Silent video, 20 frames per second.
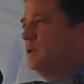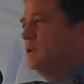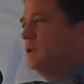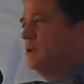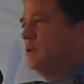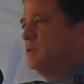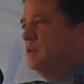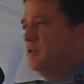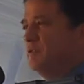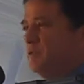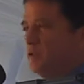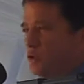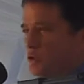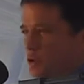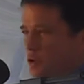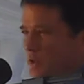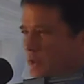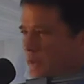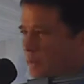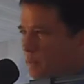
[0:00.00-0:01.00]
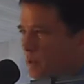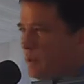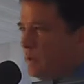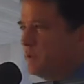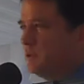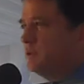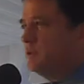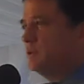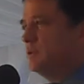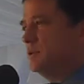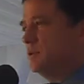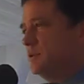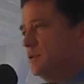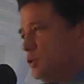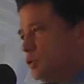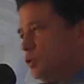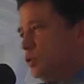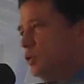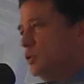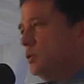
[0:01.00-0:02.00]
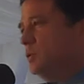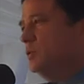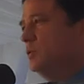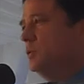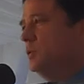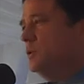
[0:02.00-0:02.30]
of the first Trimart store,